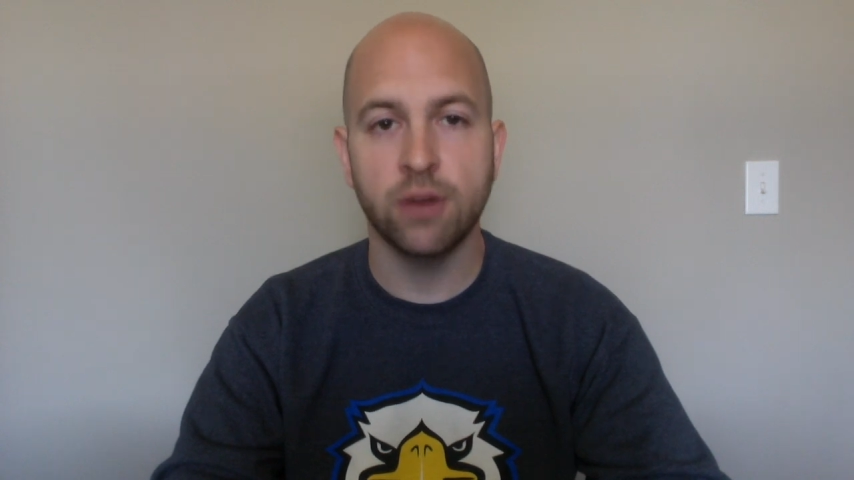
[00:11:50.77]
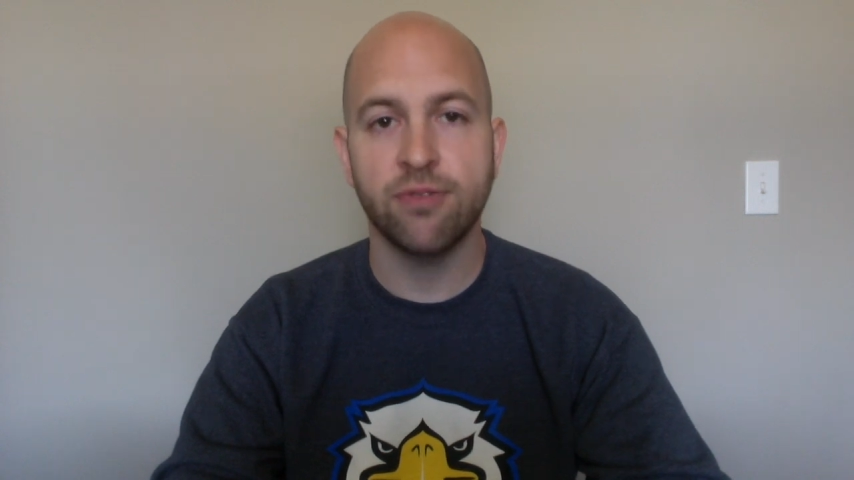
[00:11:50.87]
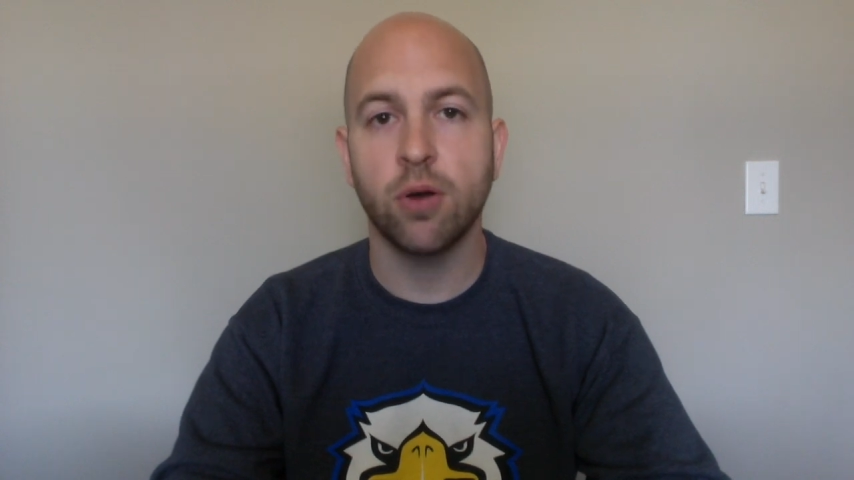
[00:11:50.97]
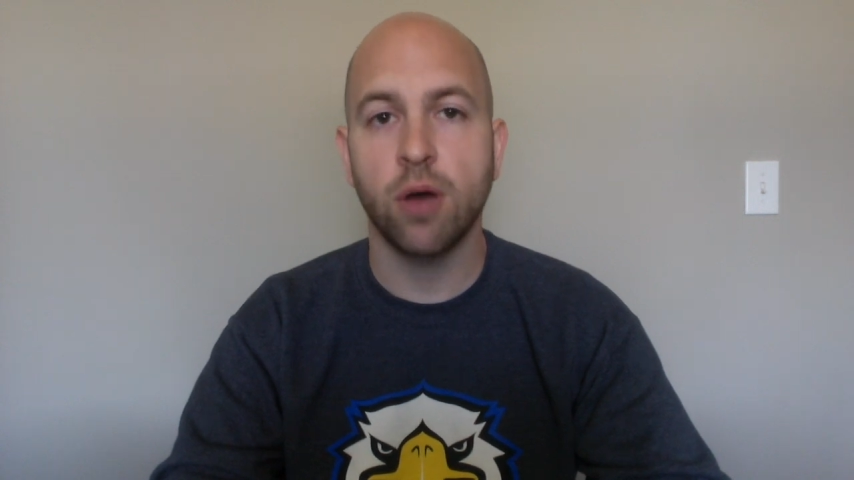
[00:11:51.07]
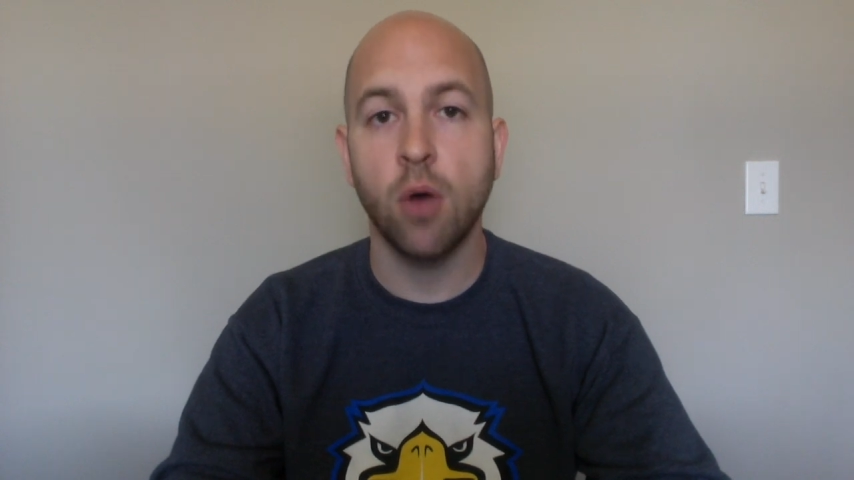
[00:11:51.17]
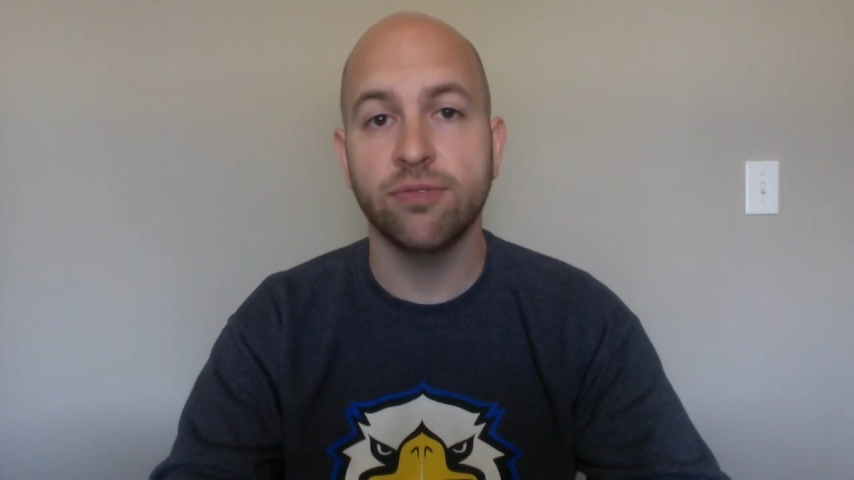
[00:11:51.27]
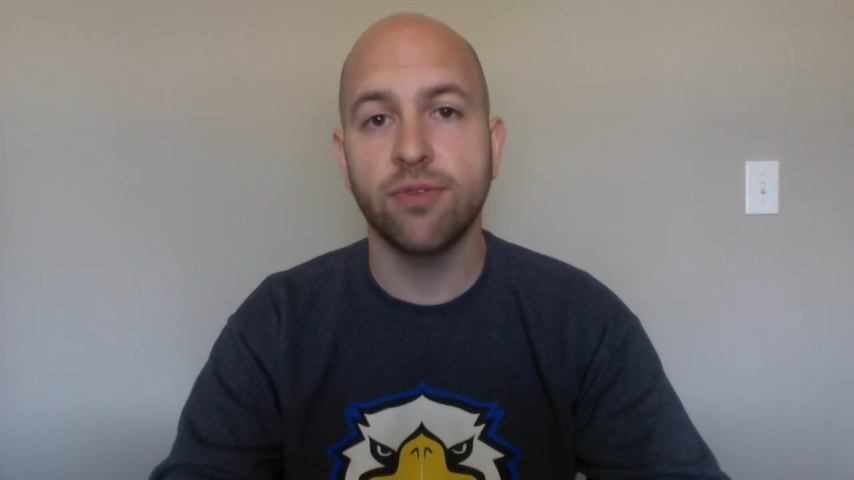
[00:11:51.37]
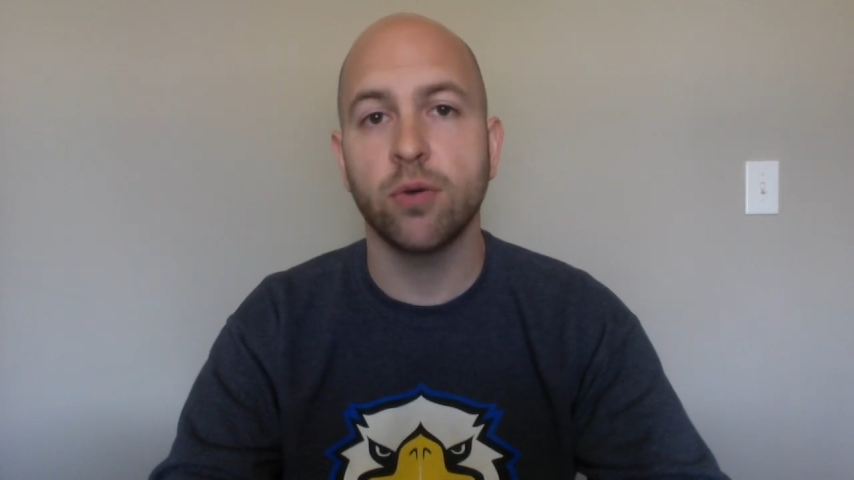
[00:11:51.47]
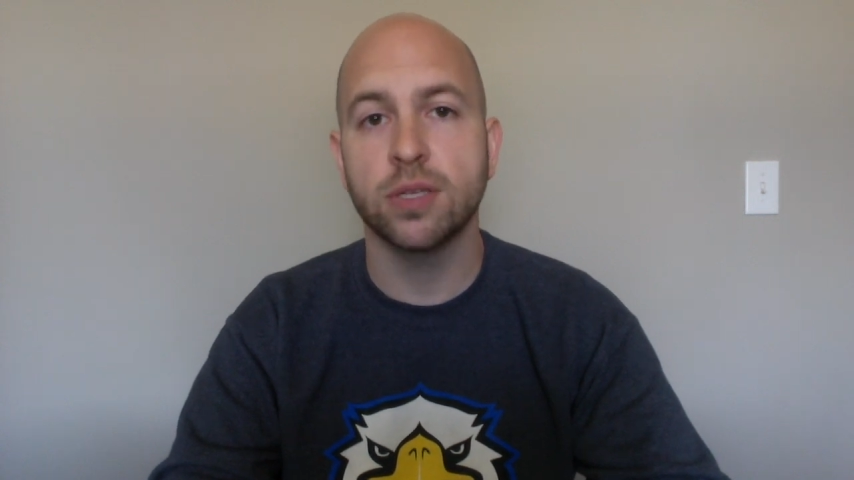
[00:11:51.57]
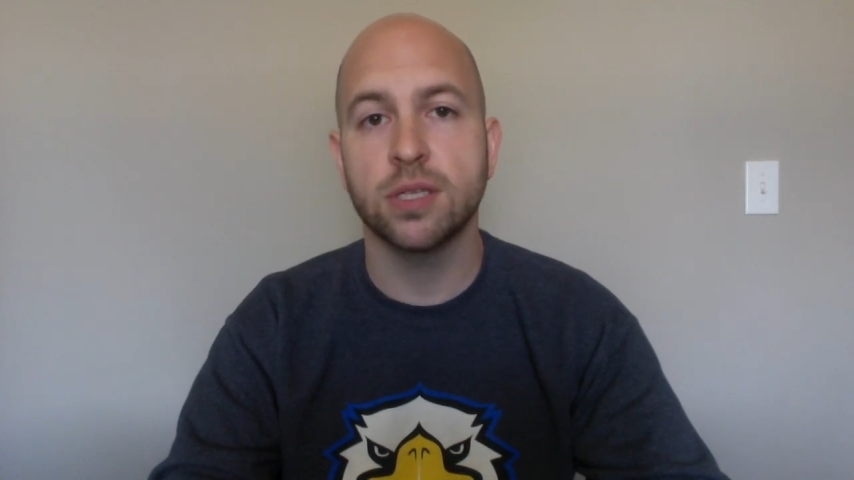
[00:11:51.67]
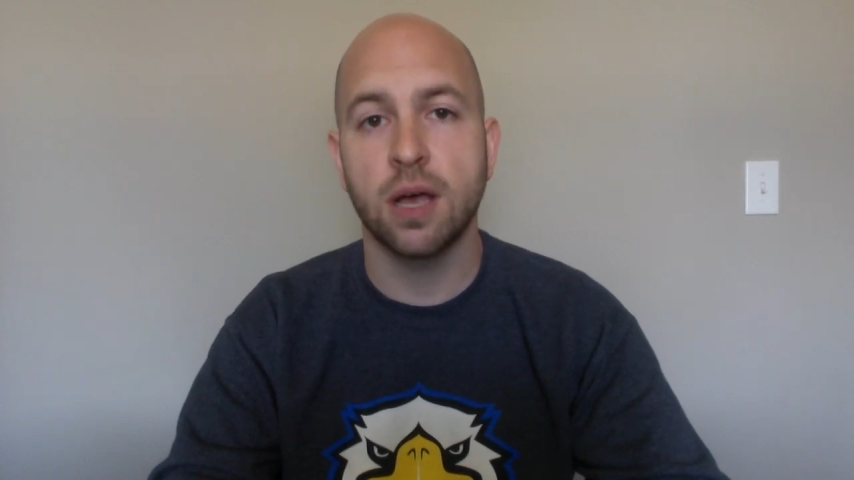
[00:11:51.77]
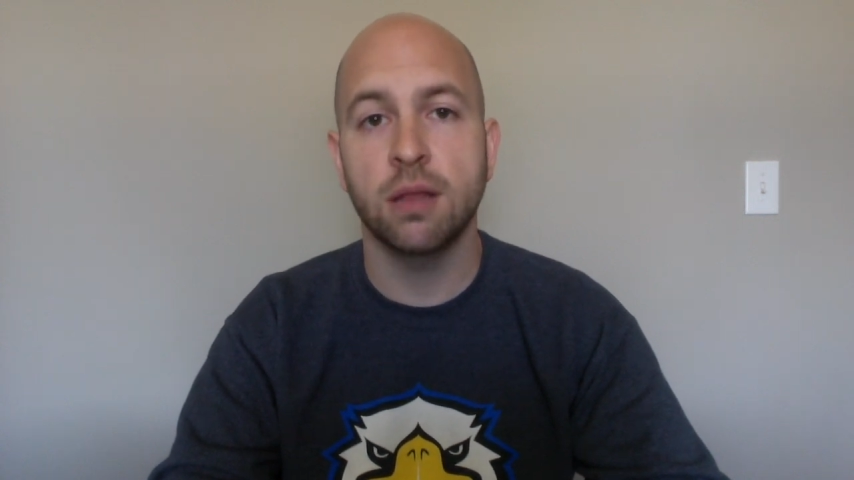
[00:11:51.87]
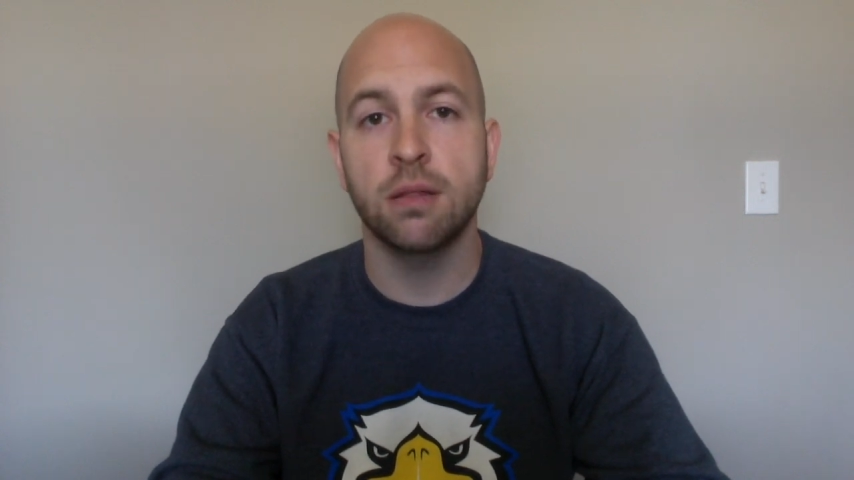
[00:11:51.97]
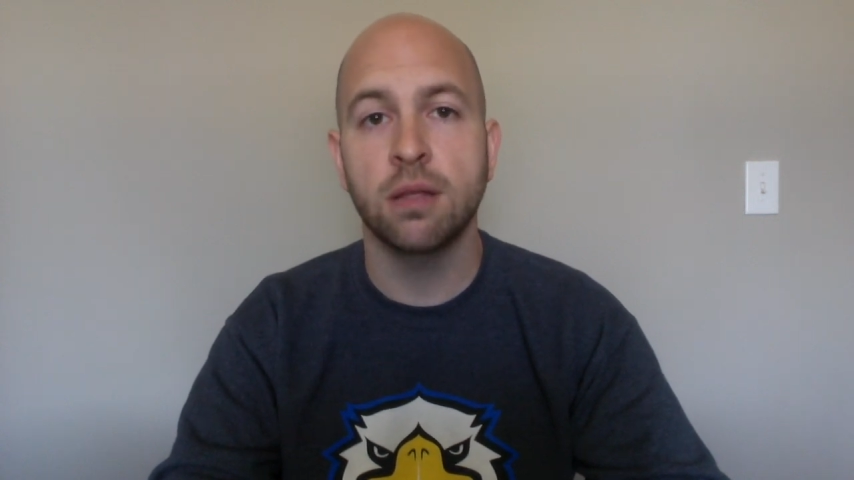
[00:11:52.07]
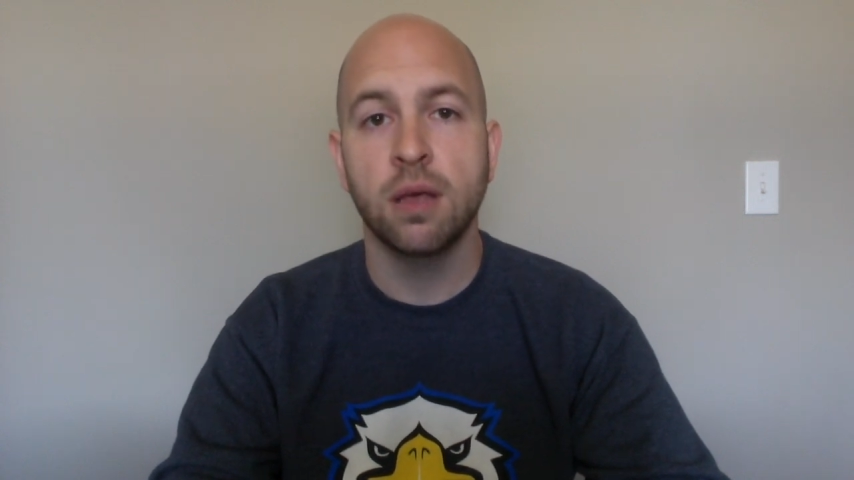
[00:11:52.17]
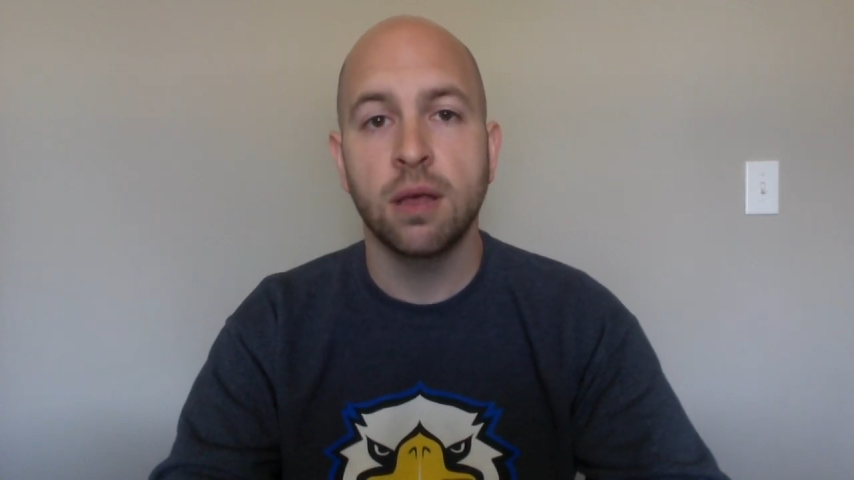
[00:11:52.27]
to only focus on